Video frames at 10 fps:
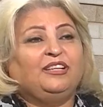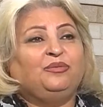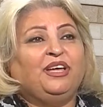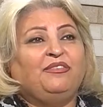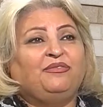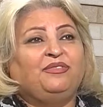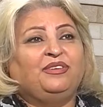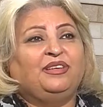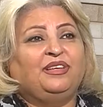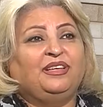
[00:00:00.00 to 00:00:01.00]
we
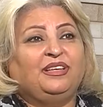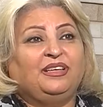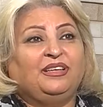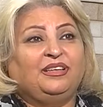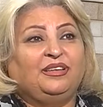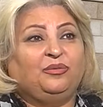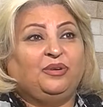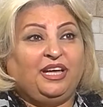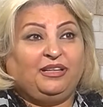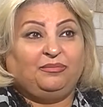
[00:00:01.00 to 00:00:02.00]

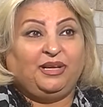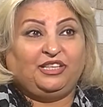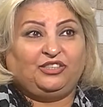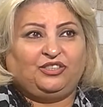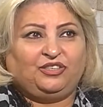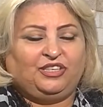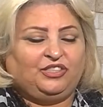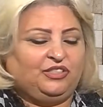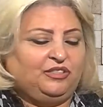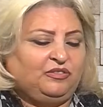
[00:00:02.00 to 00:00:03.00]
had many
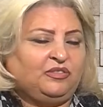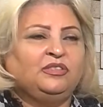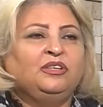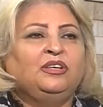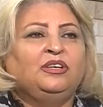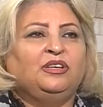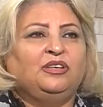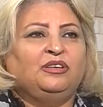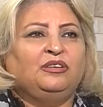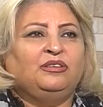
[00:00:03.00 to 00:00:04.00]
generations,
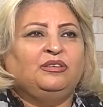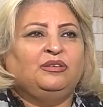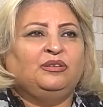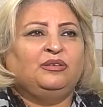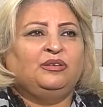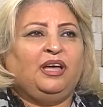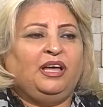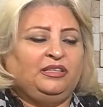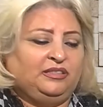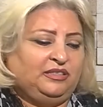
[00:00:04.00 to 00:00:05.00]

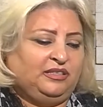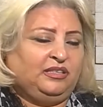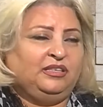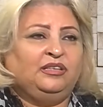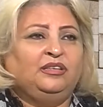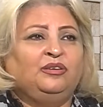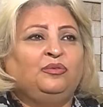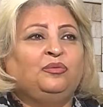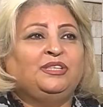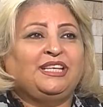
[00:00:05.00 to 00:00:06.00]
and
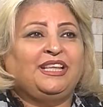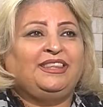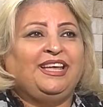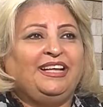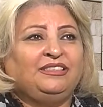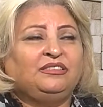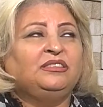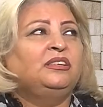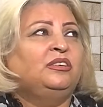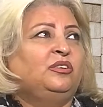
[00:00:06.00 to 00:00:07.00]
we said that
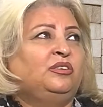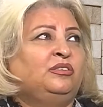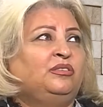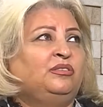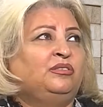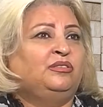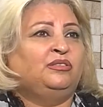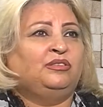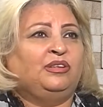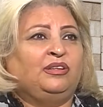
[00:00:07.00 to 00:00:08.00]

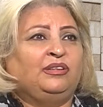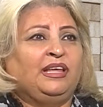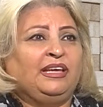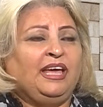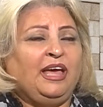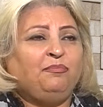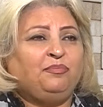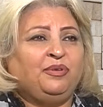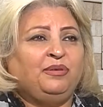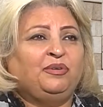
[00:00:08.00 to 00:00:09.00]
the gap
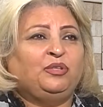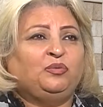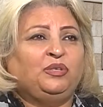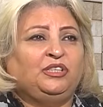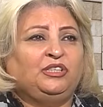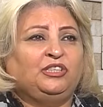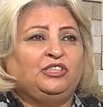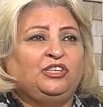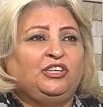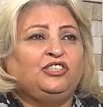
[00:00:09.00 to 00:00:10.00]
between
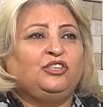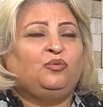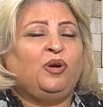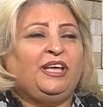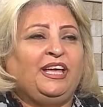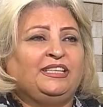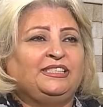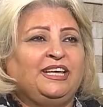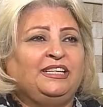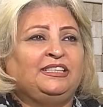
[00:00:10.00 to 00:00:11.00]
generation Y and
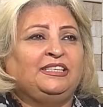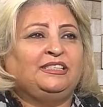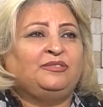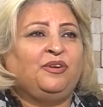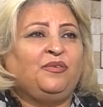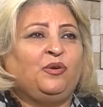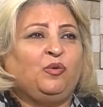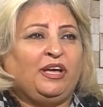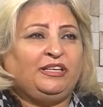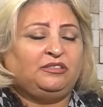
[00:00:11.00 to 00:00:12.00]
Z is very
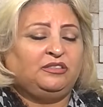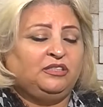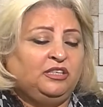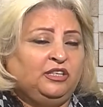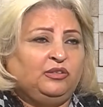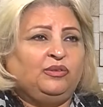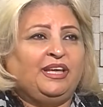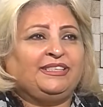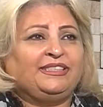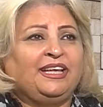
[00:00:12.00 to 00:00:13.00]
wide, to the
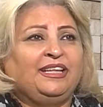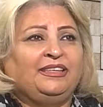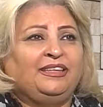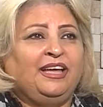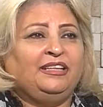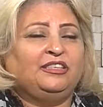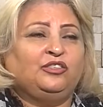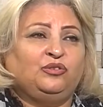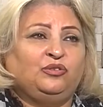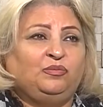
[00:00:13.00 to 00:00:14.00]
extent that it
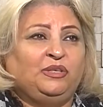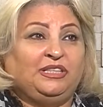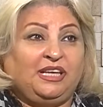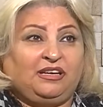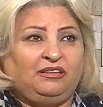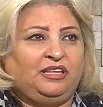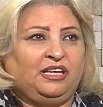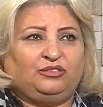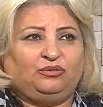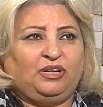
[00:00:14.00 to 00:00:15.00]
should be tackled
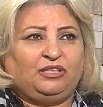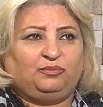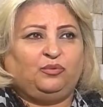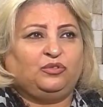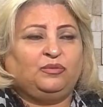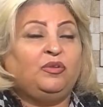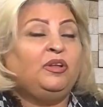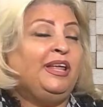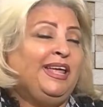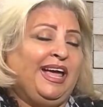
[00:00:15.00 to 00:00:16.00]
as soon as
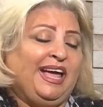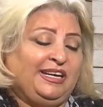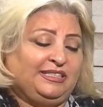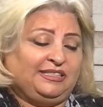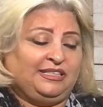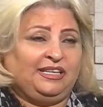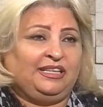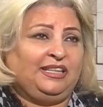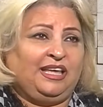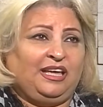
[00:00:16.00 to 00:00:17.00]
possible, else
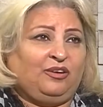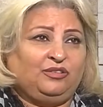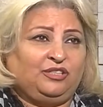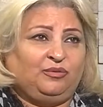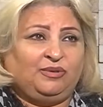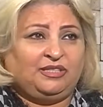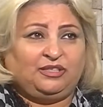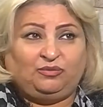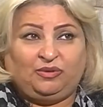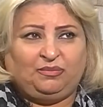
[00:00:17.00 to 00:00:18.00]
the
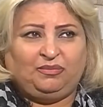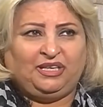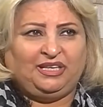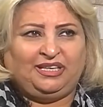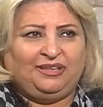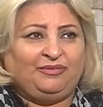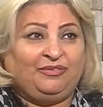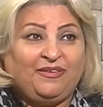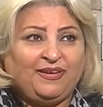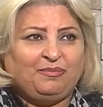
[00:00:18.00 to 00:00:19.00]
consequences will be
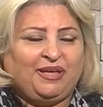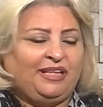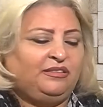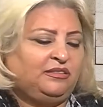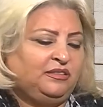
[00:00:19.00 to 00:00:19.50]
very bad.